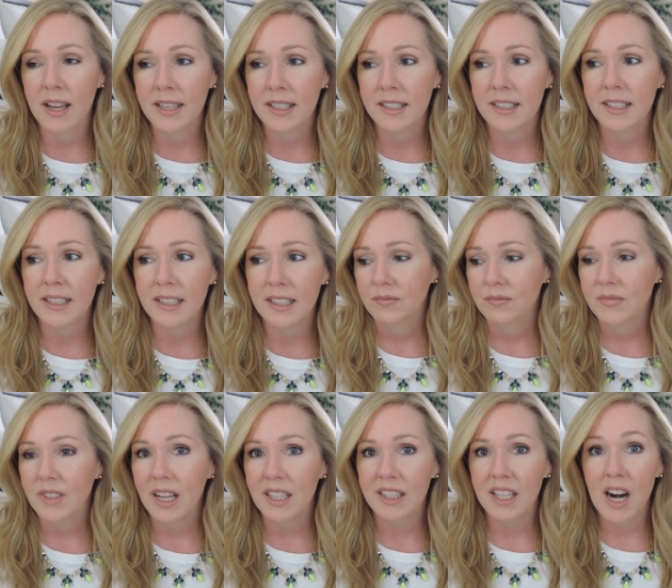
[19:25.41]
And
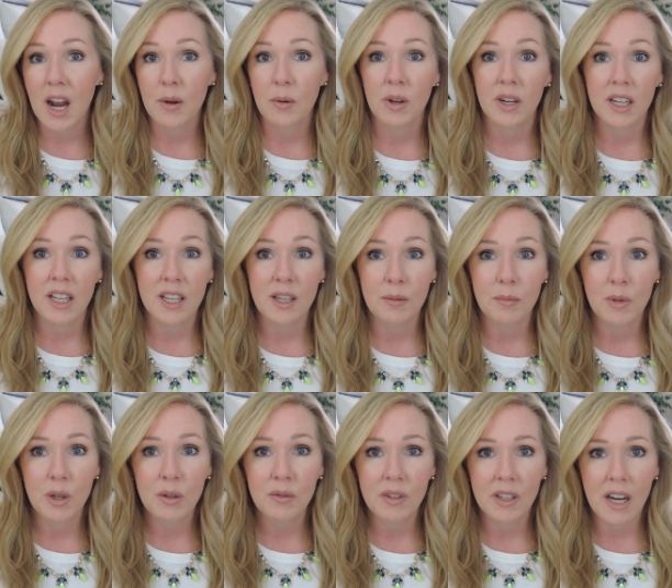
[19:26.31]
not that I want to keep
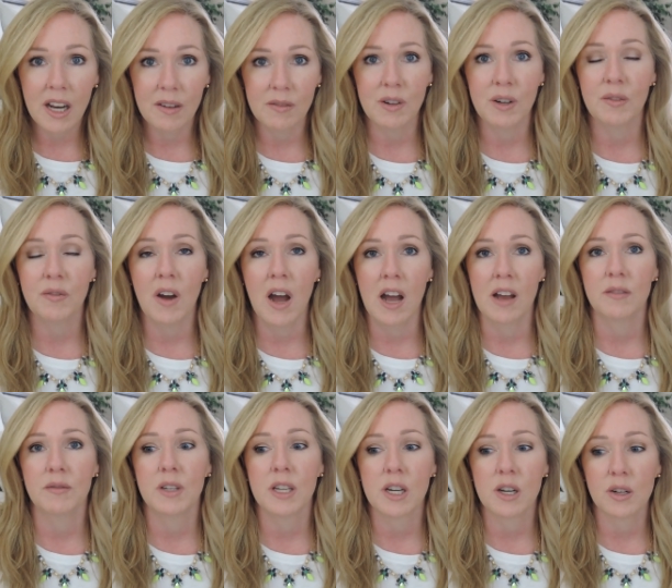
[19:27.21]
moving every
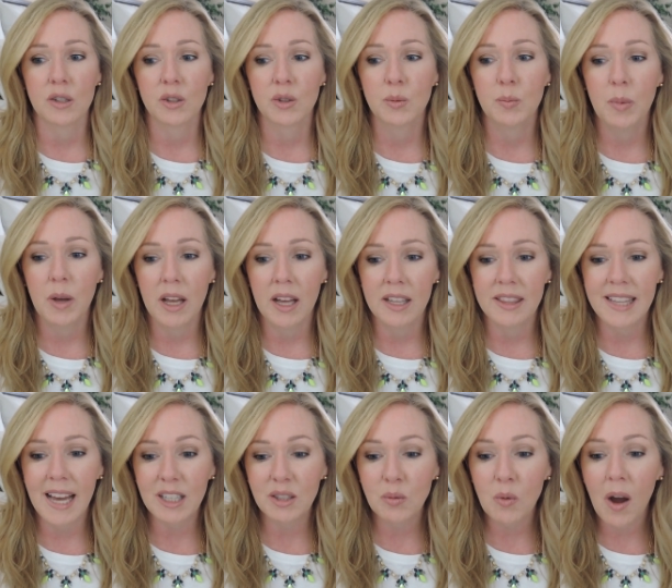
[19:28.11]
five years, but
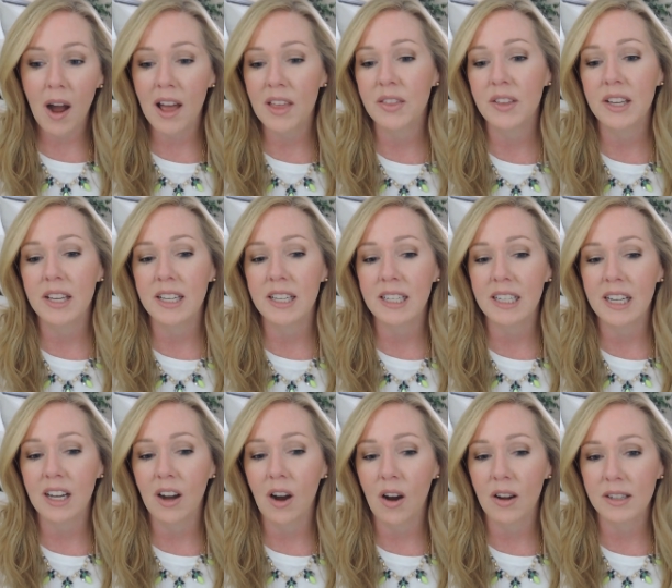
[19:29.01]
that's why I
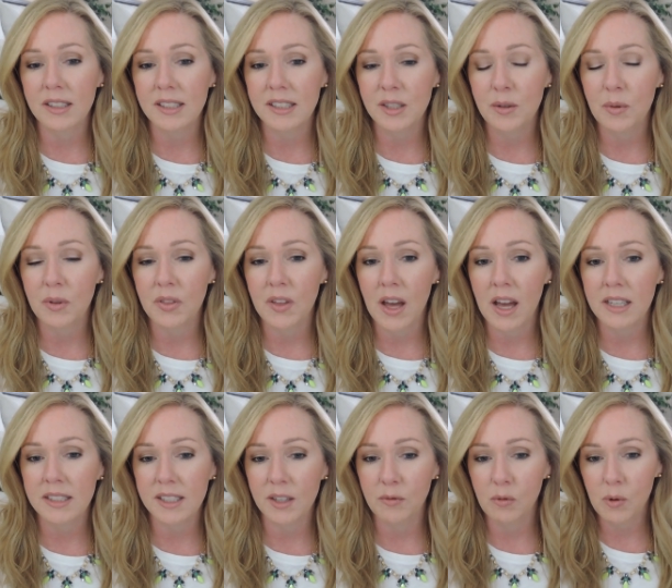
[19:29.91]
think, honestly, with
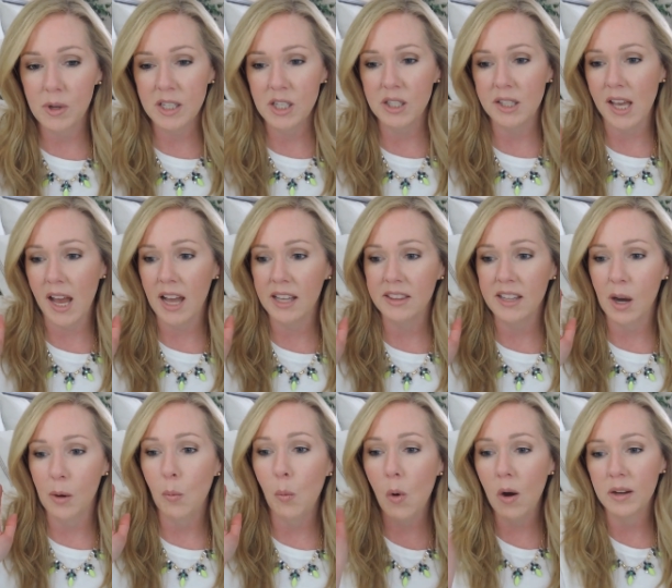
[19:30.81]
us, if we just had
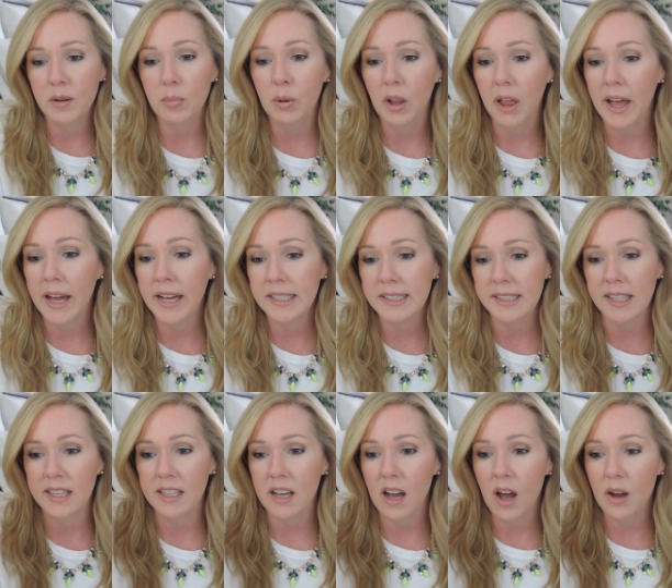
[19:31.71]
that one place,
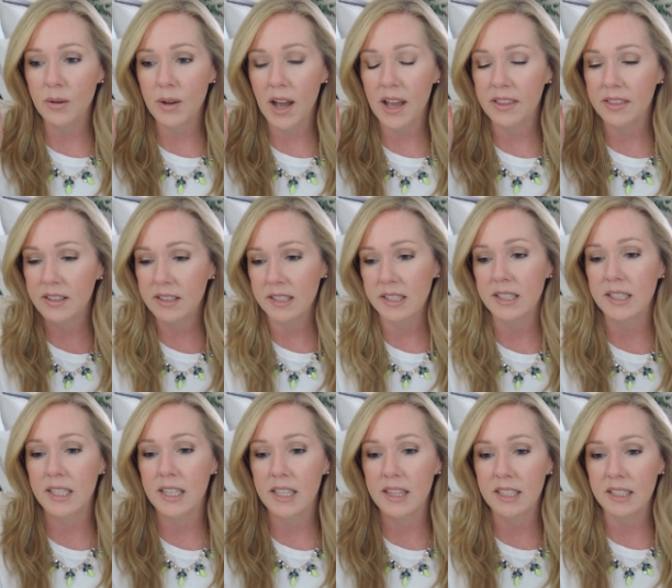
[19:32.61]
like, okay, this
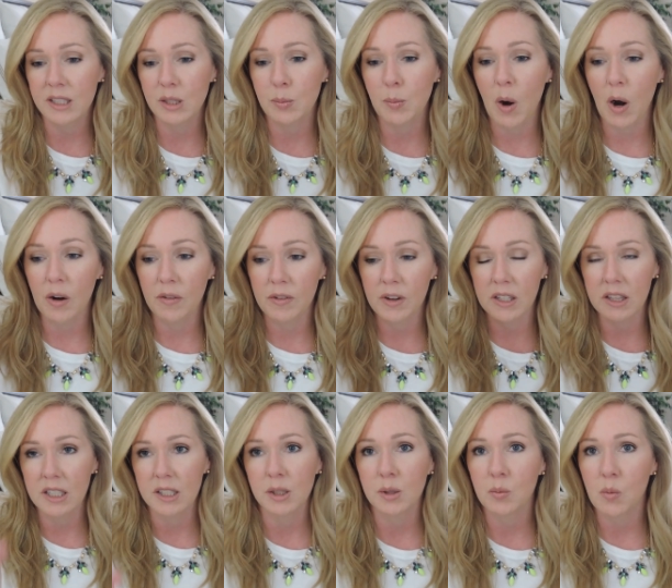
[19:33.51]
is it, this is
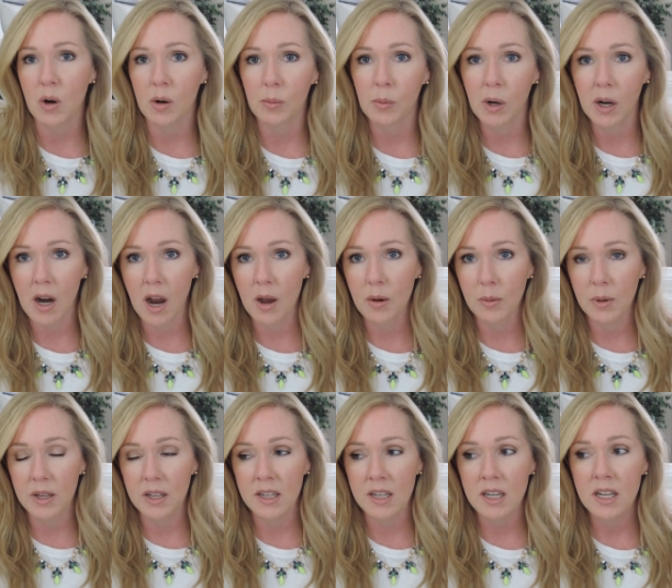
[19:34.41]
perfect, this is where we're
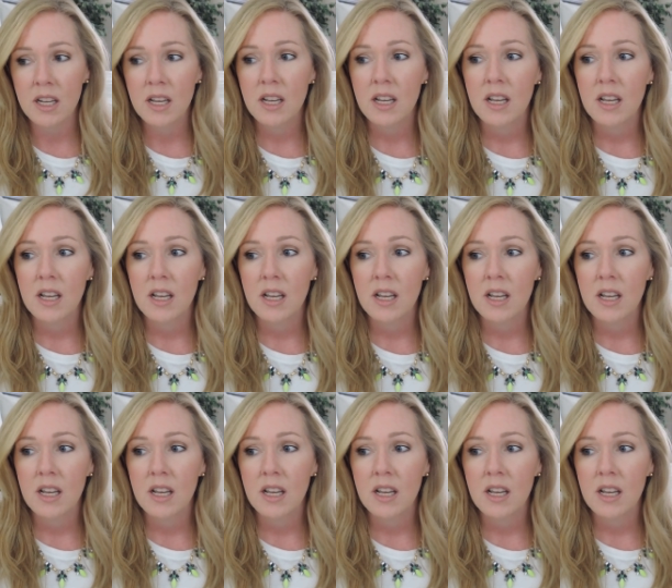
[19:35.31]
going,